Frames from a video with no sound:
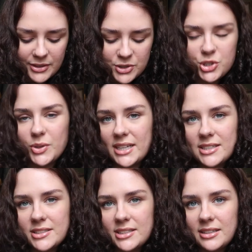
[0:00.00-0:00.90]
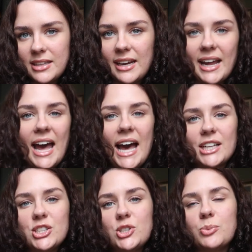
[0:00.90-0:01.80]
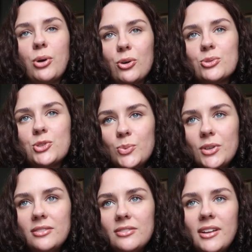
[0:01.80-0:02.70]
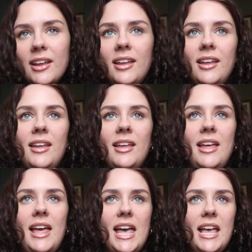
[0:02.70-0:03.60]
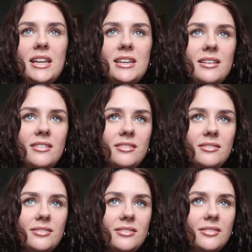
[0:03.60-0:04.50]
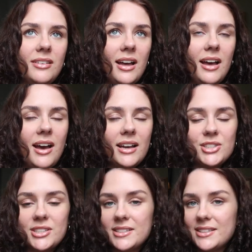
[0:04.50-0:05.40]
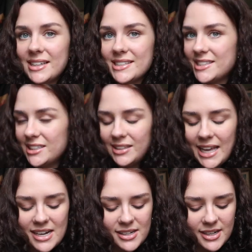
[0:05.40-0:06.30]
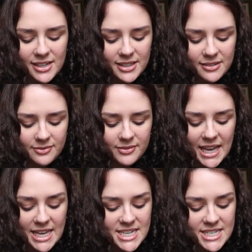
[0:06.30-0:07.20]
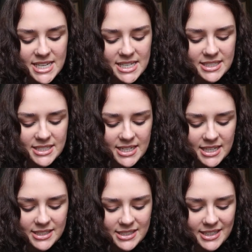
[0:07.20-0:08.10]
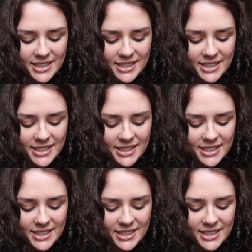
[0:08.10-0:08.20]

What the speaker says: stressed that I had to post one. And I still edited it. it